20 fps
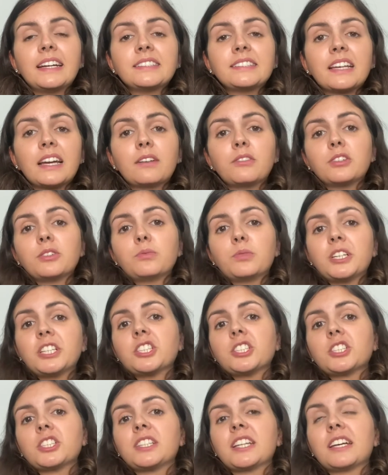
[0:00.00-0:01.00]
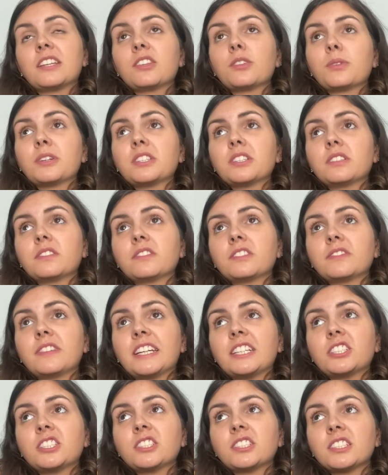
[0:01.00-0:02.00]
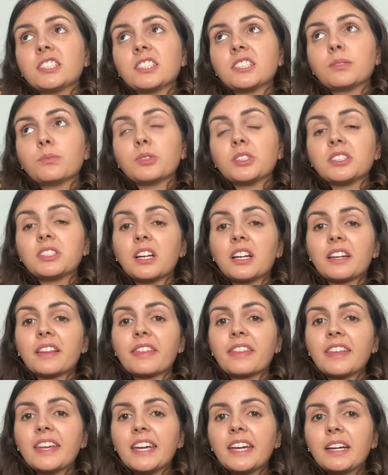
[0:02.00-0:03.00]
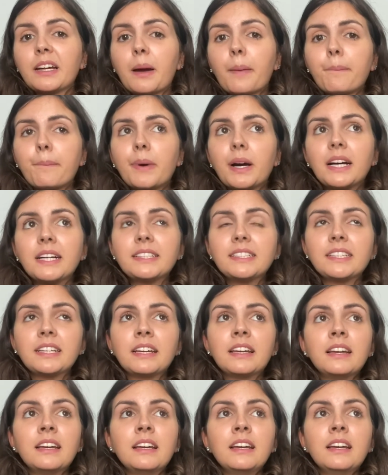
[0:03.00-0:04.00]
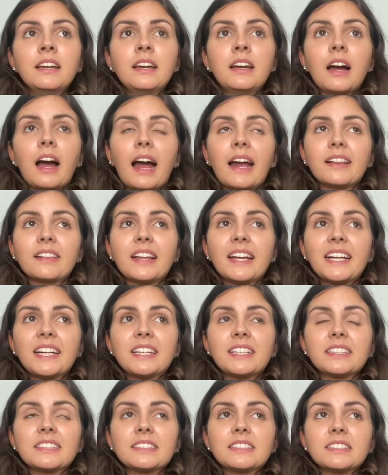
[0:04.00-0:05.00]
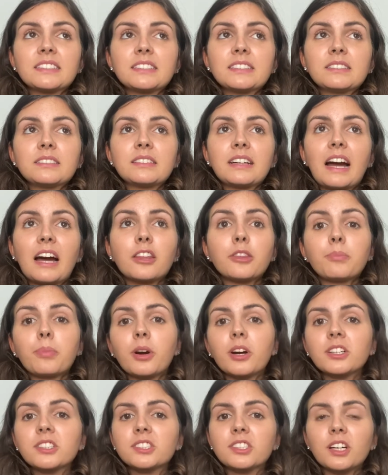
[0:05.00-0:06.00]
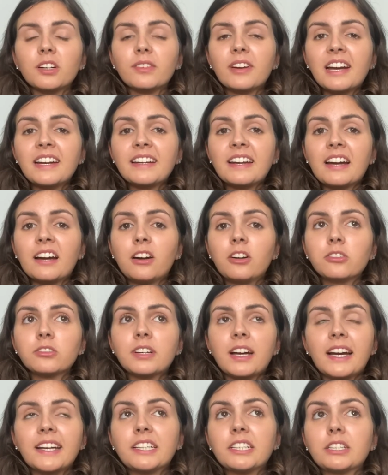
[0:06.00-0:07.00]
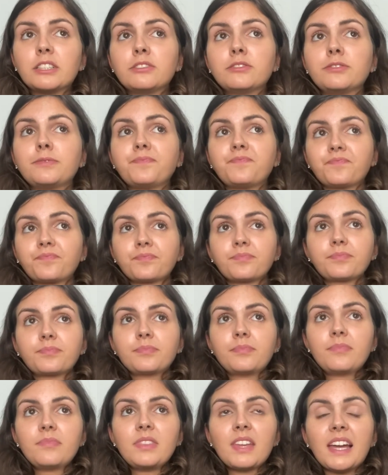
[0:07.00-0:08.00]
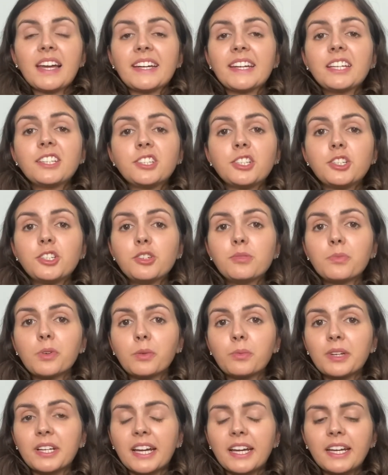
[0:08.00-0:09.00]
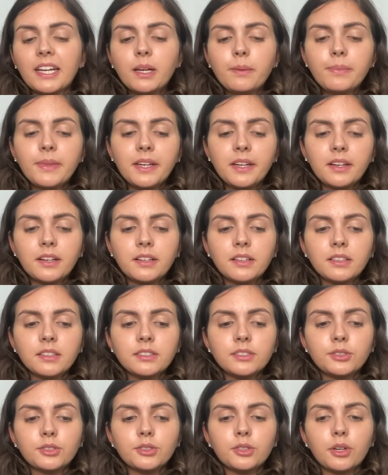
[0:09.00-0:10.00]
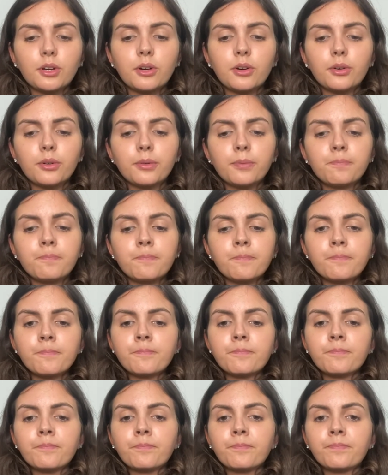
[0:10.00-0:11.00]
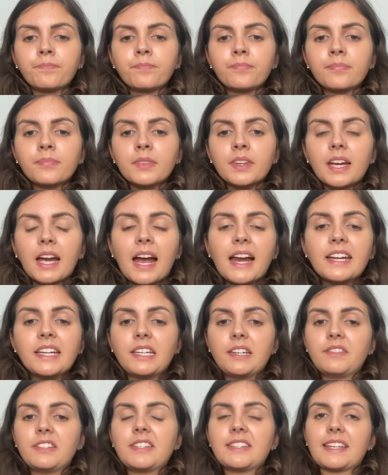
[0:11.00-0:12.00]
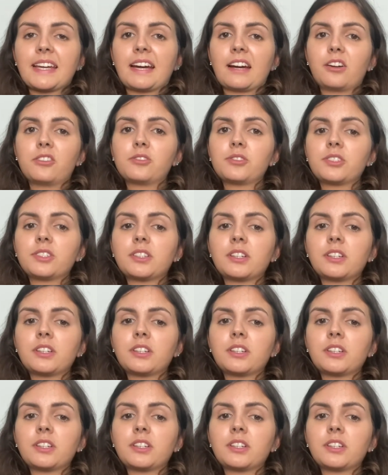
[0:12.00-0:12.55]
I would wish that the reservation system was not a thing, but I like how the parks are right now. Kind of, I get to do more when I am there, so kind of evens out.